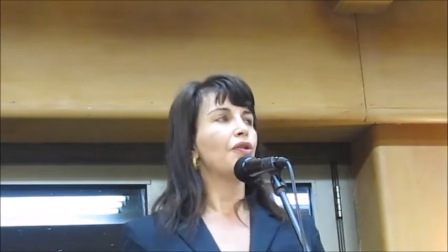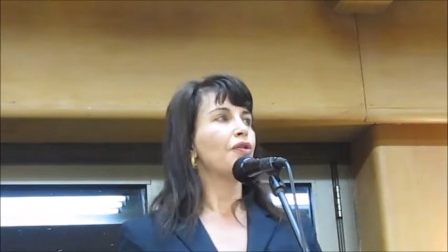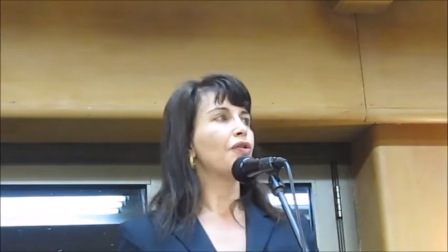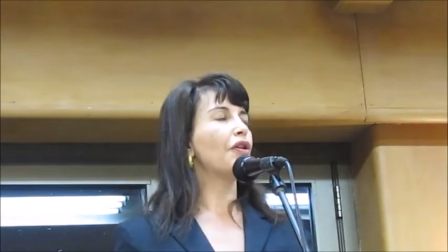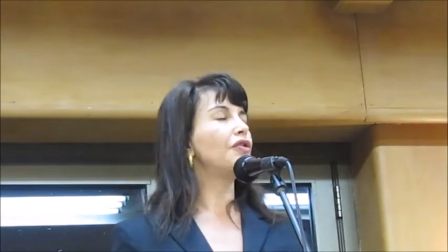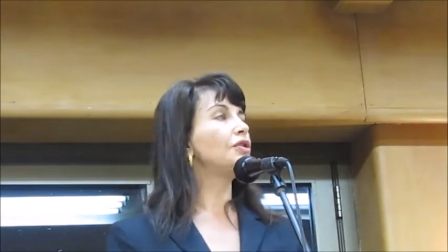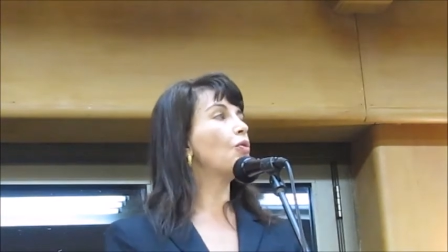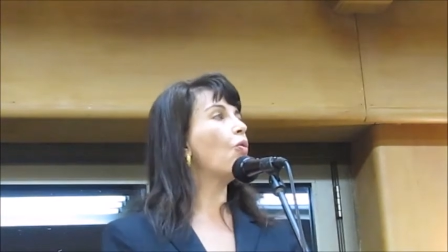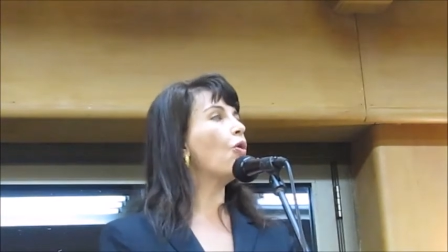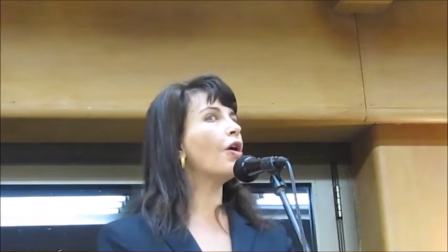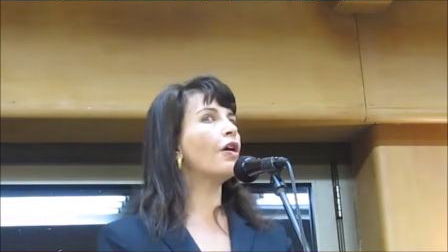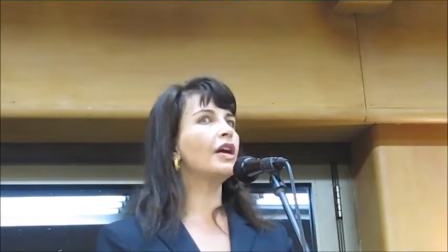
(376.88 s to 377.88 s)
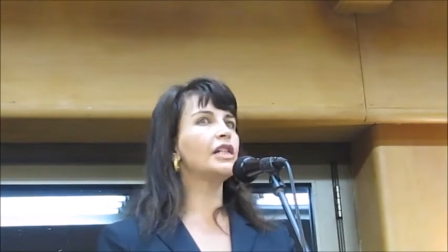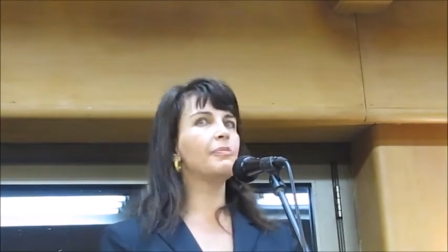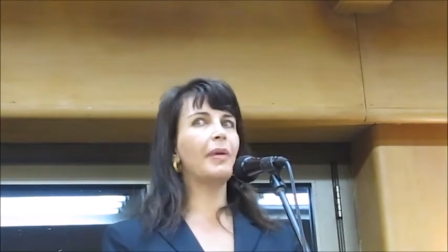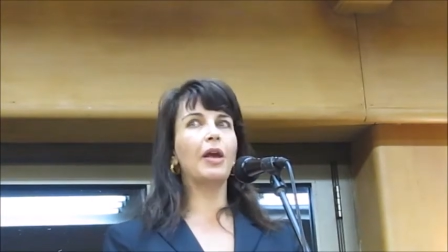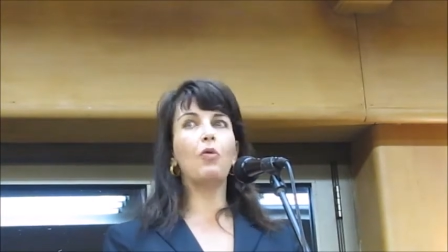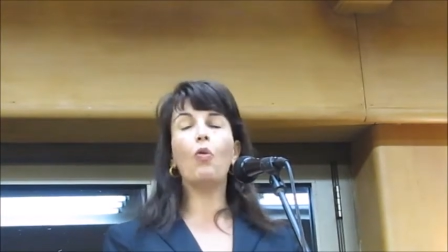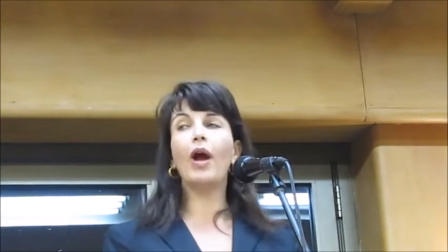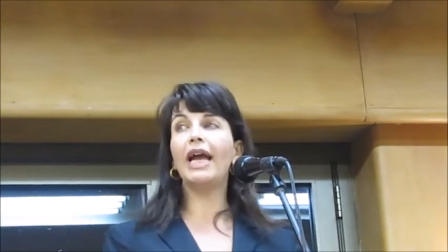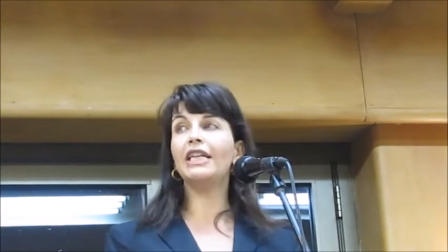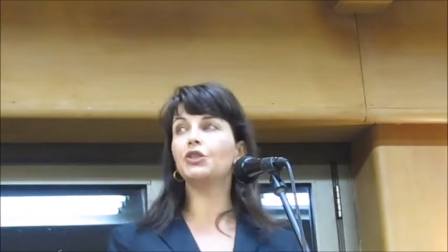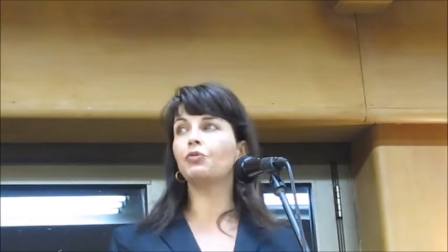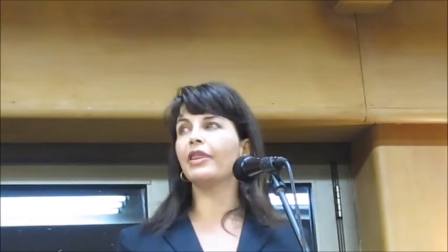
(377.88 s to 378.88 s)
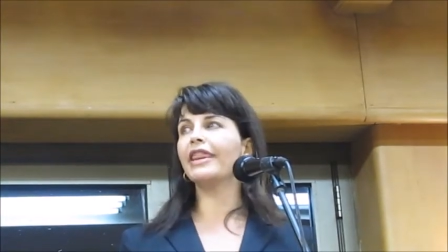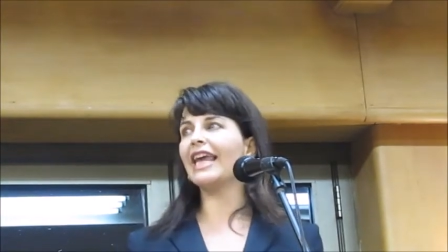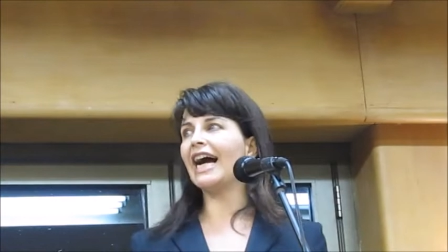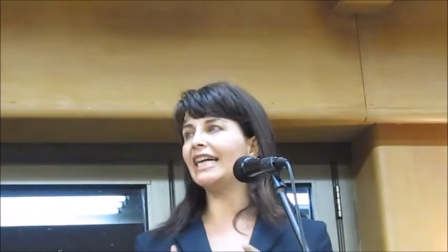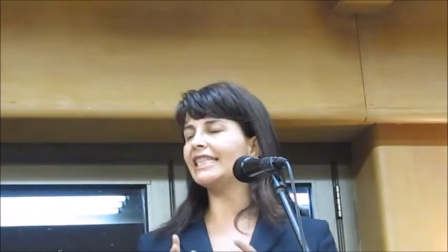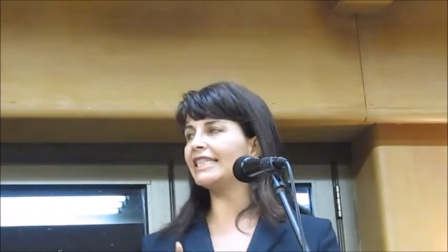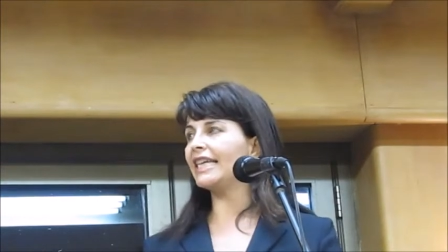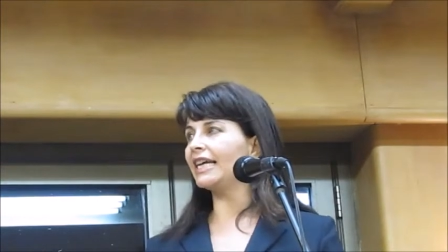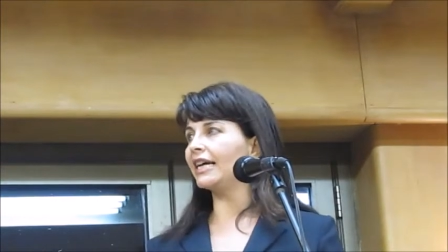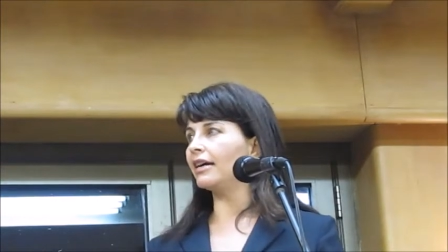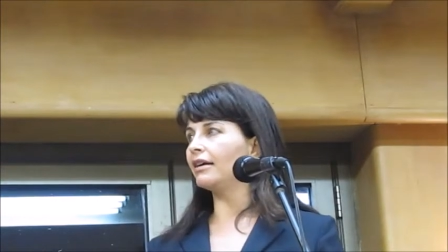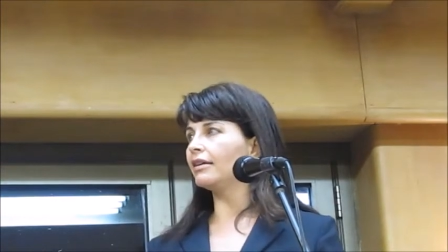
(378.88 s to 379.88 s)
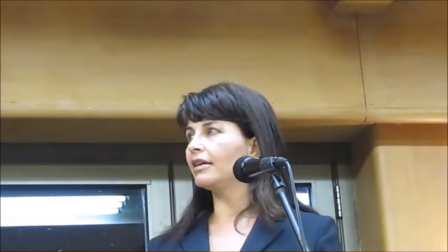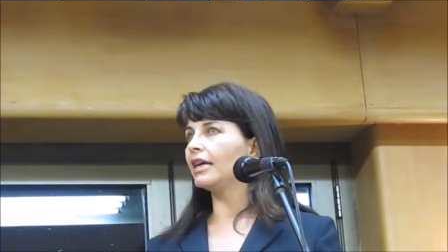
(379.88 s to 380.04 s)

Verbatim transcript: So the war is being waged with the idea